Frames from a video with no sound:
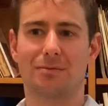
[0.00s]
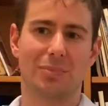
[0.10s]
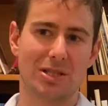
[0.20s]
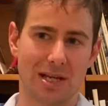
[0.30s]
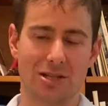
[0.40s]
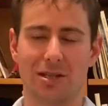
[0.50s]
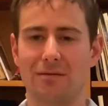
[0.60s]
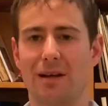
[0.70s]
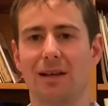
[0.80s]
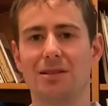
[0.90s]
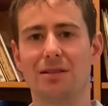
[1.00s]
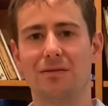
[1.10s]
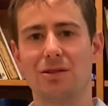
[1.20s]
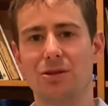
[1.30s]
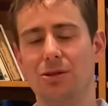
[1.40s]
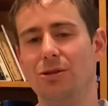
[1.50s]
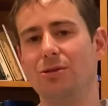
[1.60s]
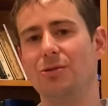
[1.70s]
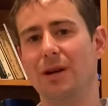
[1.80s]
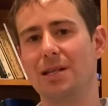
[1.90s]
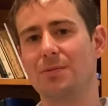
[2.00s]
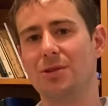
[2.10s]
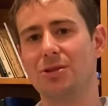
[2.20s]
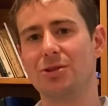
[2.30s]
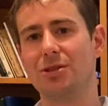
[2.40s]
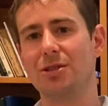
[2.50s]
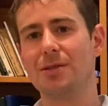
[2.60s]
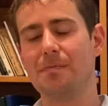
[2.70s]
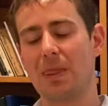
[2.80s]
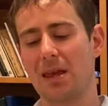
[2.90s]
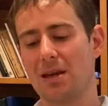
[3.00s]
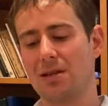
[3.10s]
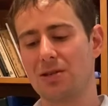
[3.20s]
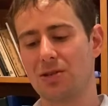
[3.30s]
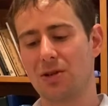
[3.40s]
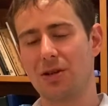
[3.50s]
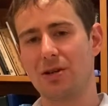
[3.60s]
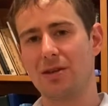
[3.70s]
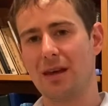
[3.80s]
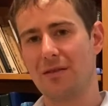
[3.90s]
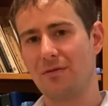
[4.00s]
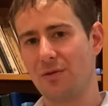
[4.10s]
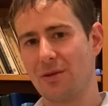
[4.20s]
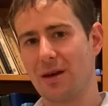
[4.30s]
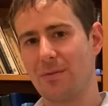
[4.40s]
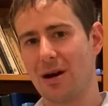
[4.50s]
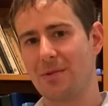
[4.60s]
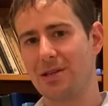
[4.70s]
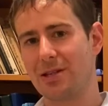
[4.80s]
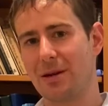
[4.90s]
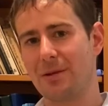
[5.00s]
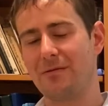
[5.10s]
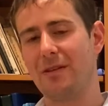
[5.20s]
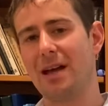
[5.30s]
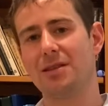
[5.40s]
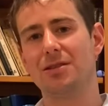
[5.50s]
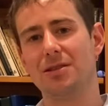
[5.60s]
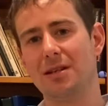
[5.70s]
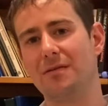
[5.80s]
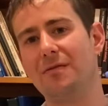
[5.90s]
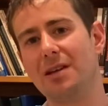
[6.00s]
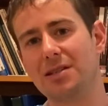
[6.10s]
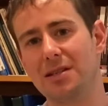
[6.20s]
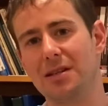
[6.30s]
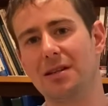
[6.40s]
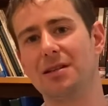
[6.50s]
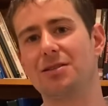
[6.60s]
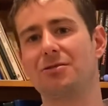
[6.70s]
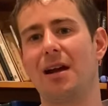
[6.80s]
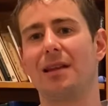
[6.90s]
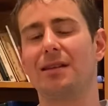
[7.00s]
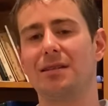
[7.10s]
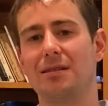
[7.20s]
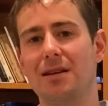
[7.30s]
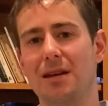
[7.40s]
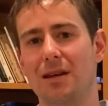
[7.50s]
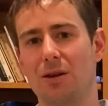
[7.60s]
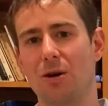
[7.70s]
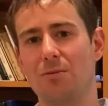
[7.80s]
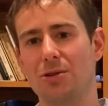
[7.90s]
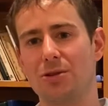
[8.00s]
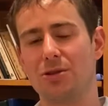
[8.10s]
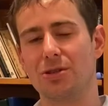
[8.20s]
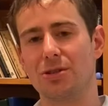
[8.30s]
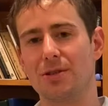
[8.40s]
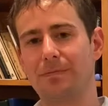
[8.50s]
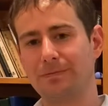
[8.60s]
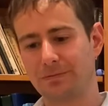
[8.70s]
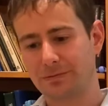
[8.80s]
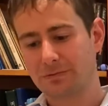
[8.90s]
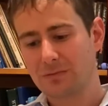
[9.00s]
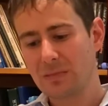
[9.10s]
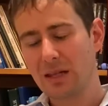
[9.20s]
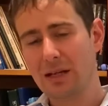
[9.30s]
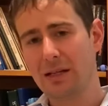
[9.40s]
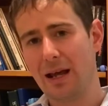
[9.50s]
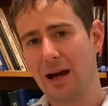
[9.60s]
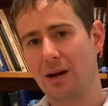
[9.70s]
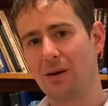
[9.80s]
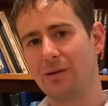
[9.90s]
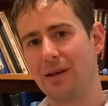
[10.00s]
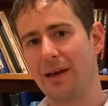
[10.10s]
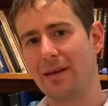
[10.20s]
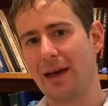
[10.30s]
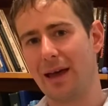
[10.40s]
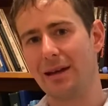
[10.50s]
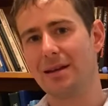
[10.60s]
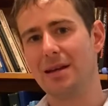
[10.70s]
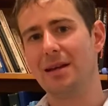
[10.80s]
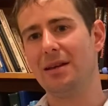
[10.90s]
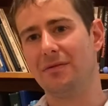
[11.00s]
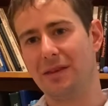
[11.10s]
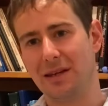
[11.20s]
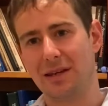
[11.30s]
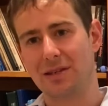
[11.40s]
potentially relative to US producers. So therefore, there might be some advantage in investing in Australian gold producers. Now, on the other hand, if the